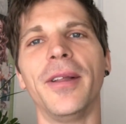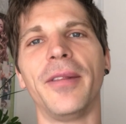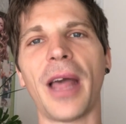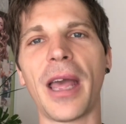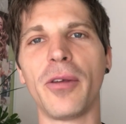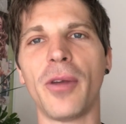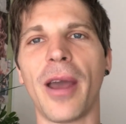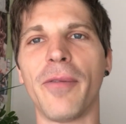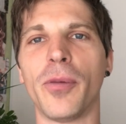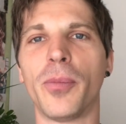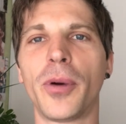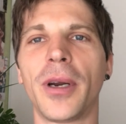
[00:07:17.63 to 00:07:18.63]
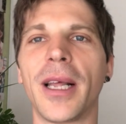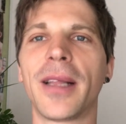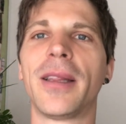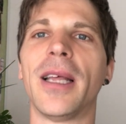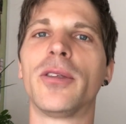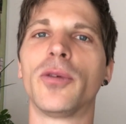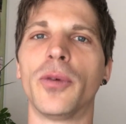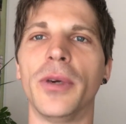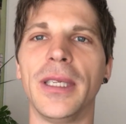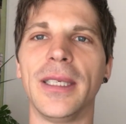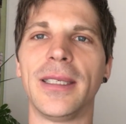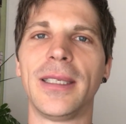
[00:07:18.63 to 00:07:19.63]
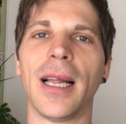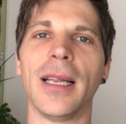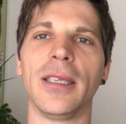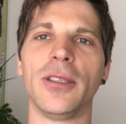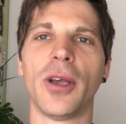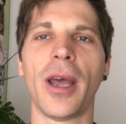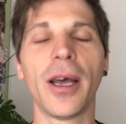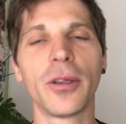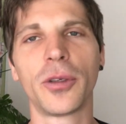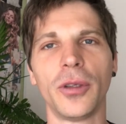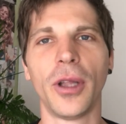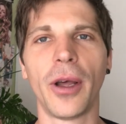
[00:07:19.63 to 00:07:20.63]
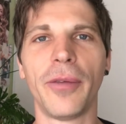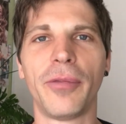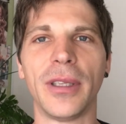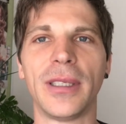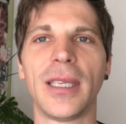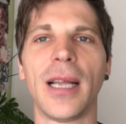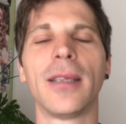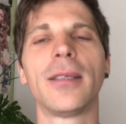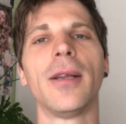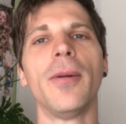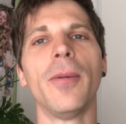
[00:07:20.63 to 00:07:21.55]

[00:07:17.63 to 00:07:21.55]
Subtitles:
that you have a product that's already selling. So how do you know if it sells?